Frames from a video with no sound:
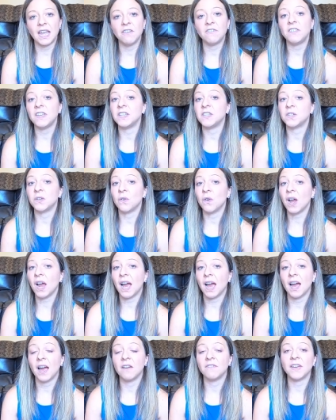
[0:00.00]
If they do
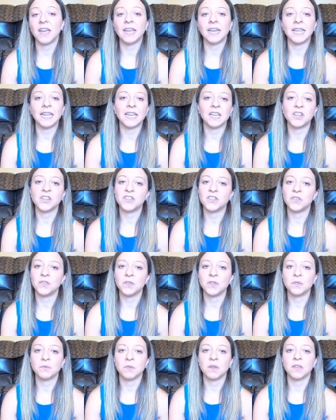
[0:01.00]
have any
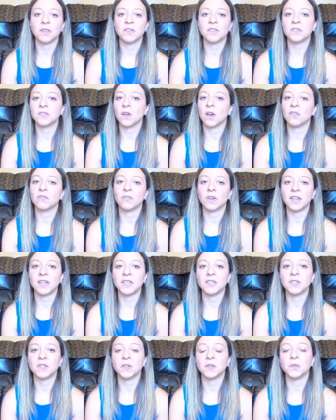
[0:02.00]
issues with soft
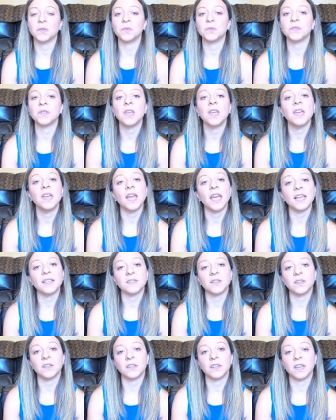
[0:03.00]
runny stools,
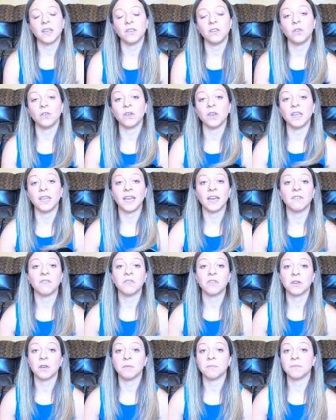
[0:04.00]
it's you can
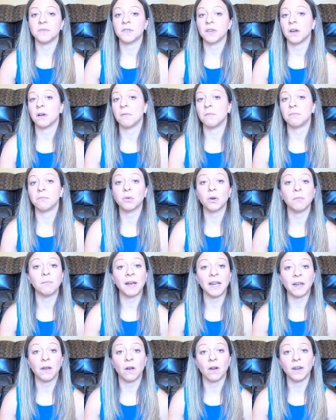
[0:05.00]
give them some
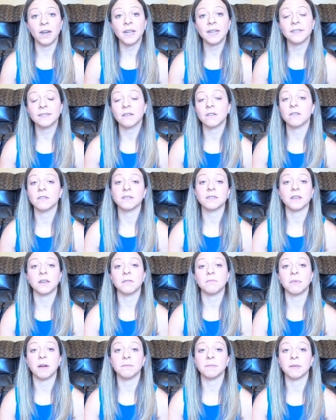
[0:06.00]
probiotics or
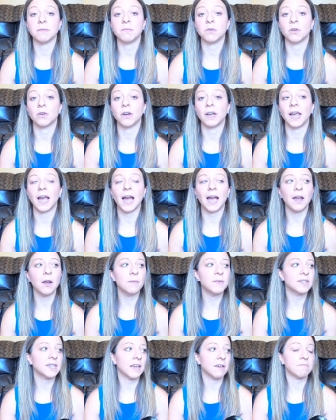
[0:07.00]
some pumpkin puree. I
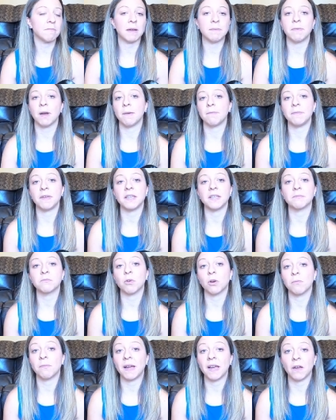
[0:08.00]
always give my puppies
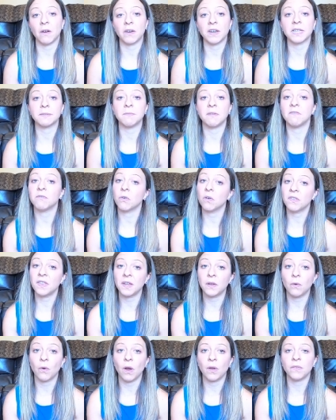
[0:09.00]
probiotics before
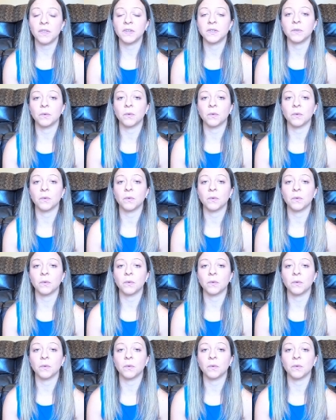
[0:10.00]
they go out the